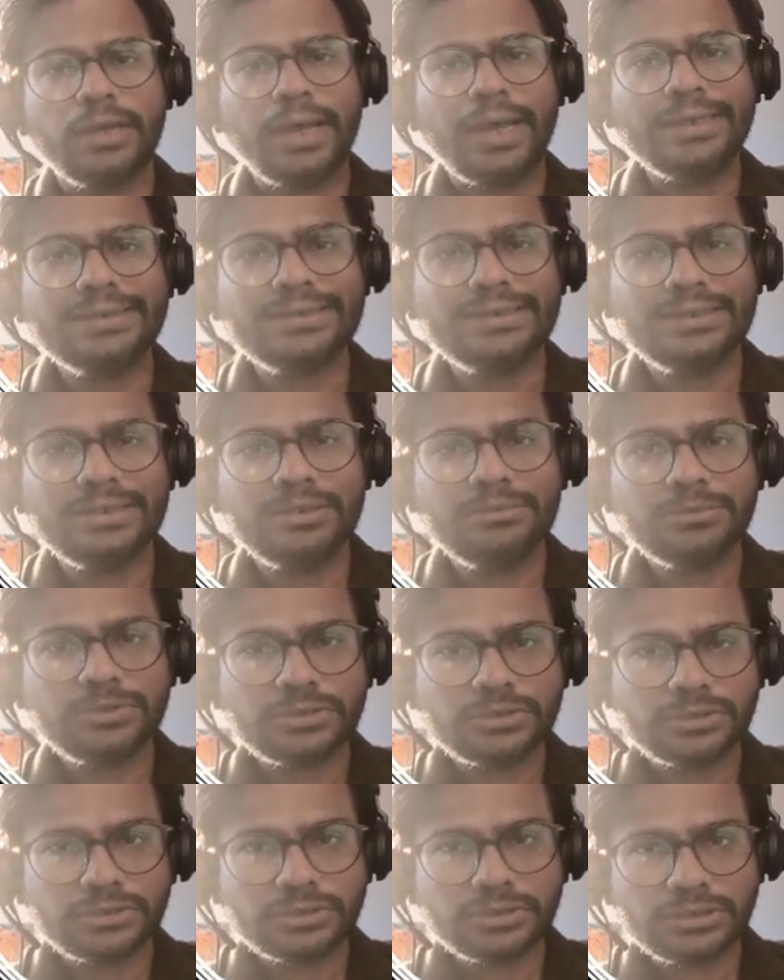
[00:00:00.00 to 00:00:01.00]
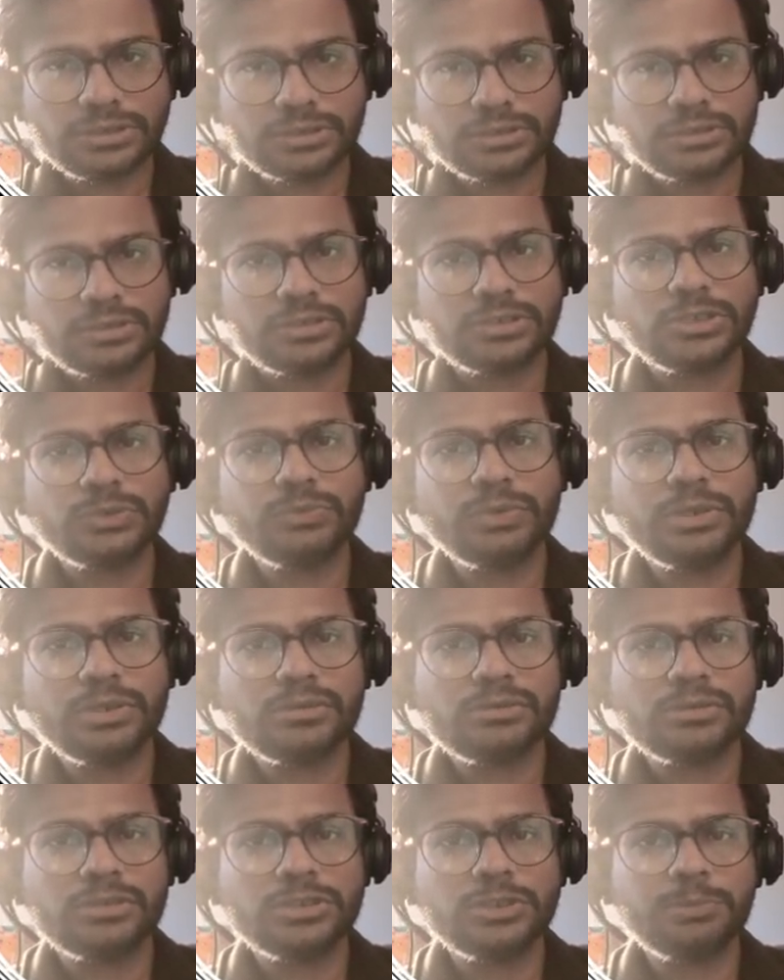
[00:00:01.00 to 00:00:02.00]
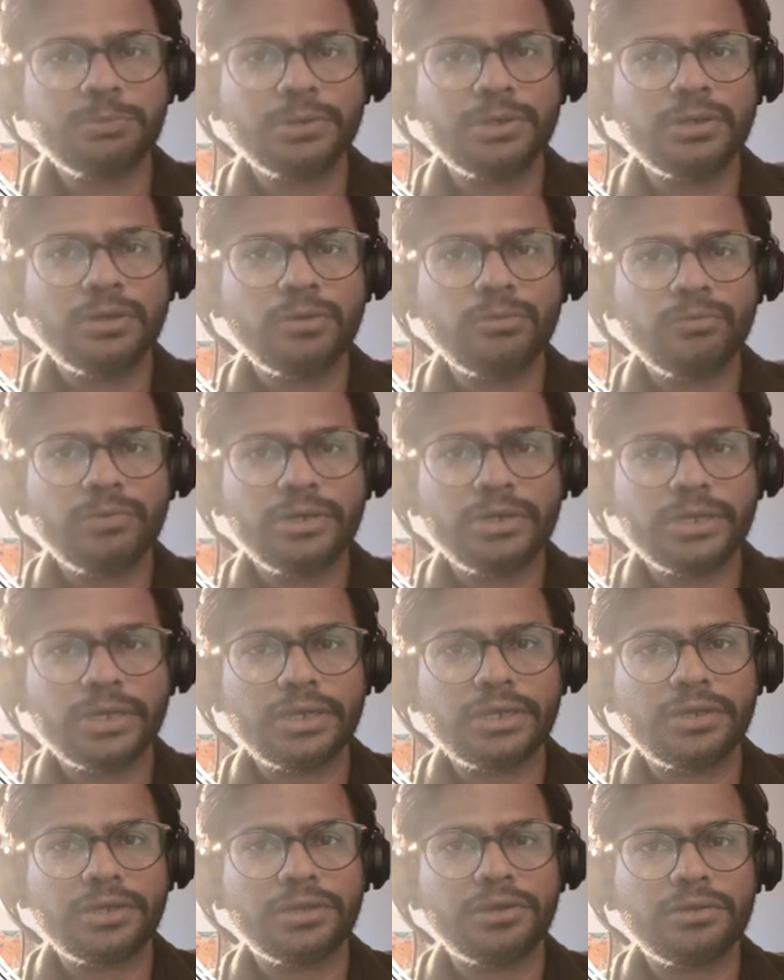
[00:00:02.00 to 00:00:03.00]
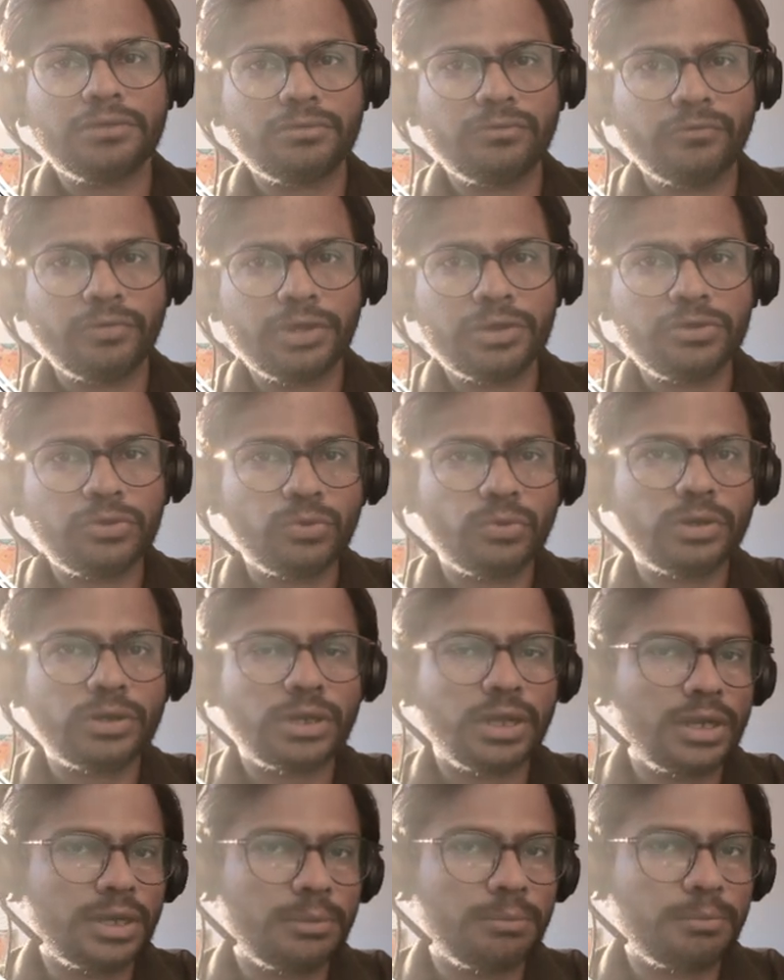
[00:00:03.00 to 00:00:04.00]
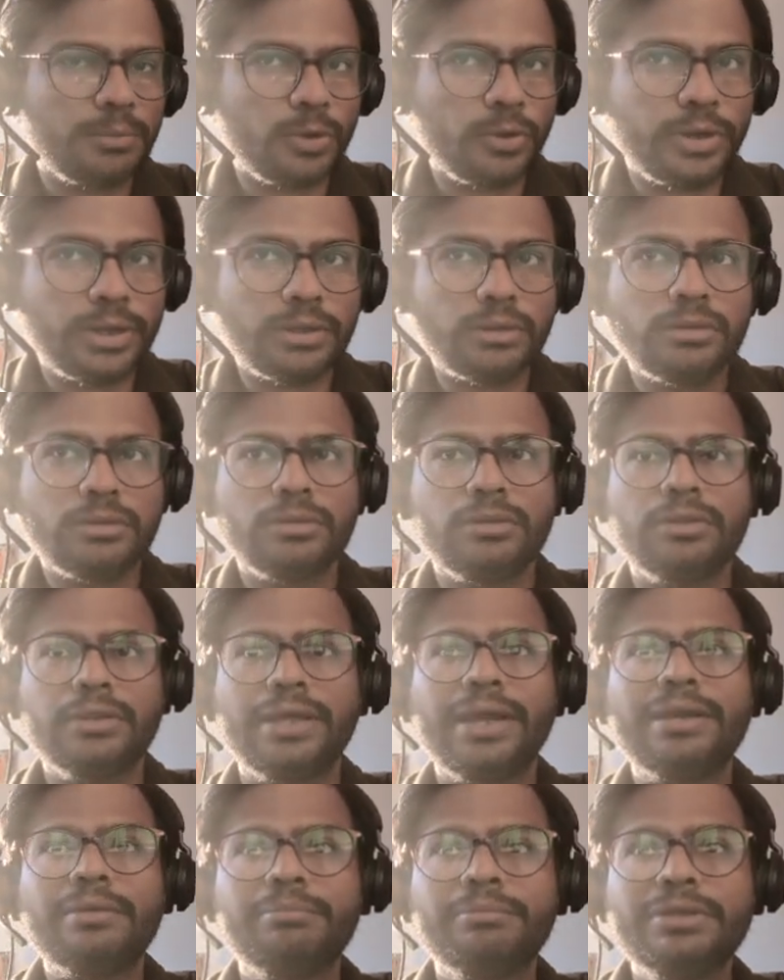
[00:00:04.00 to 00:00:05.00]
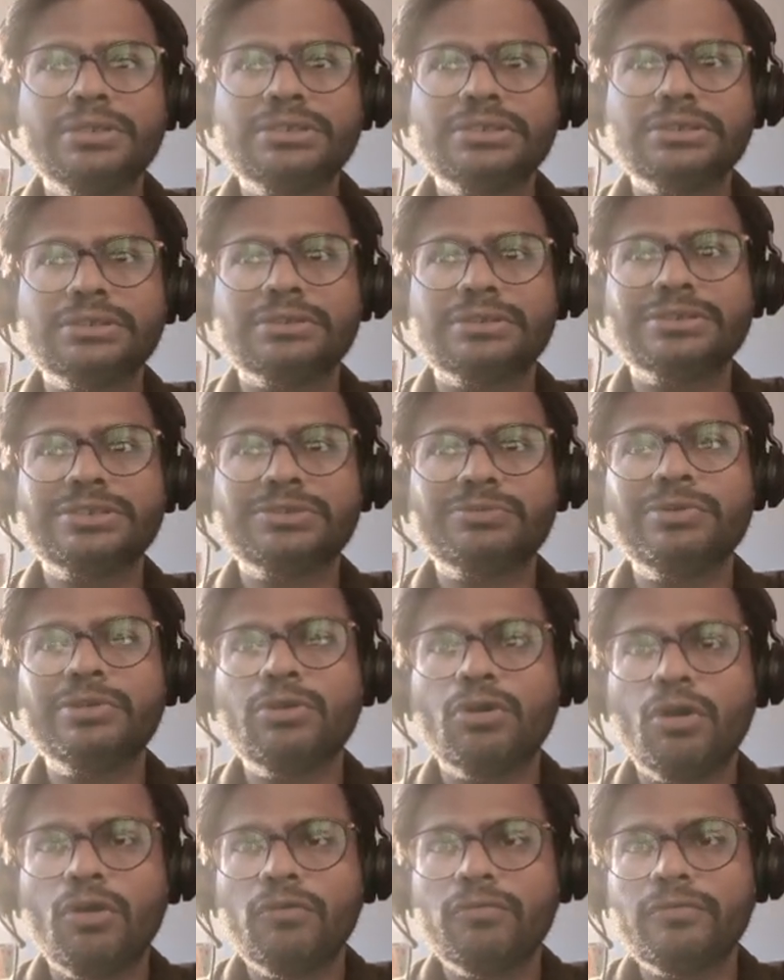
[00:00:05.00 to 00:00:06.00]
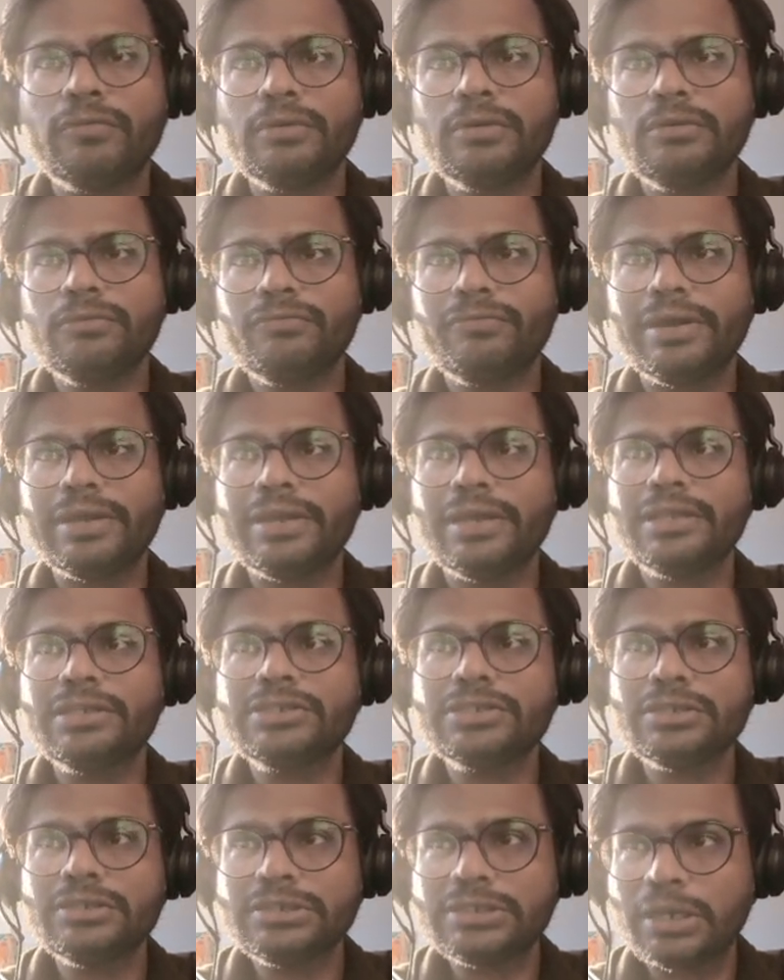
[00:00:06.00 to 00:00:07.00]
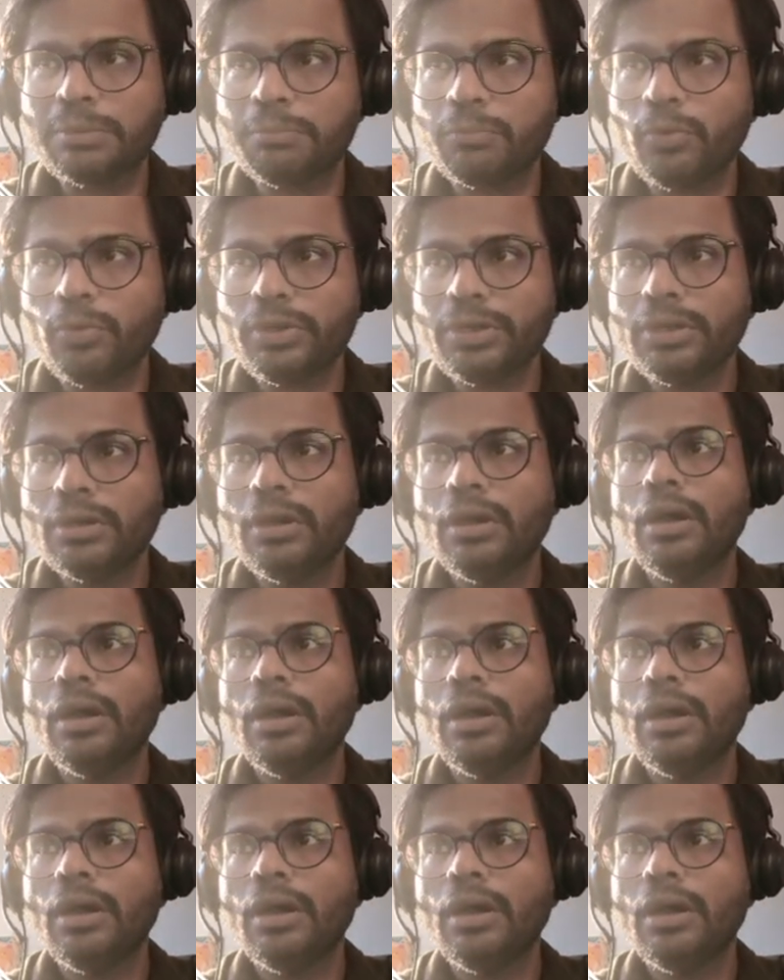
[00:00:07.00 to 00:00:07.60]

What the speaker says: As the name suggests, this pillar will take care when you are unemployed. That means this will offer financial support